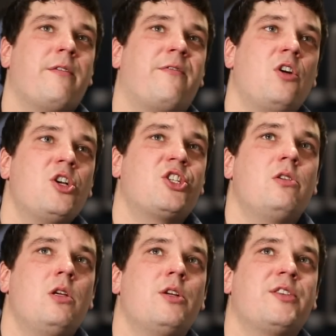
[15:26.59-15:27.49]
the first
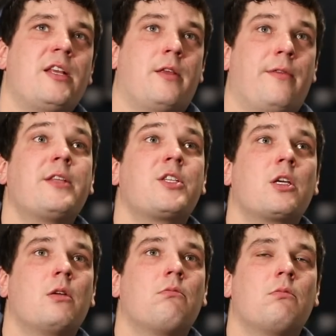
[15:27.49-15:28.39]
2 years, that's a
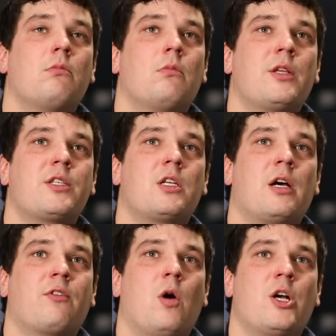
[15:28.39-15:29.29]

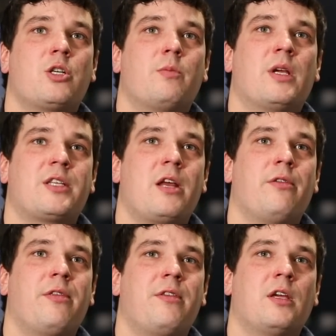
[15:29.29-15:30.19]
tough question, because I
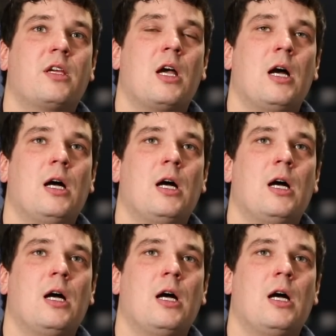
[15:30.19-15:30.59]
don't think,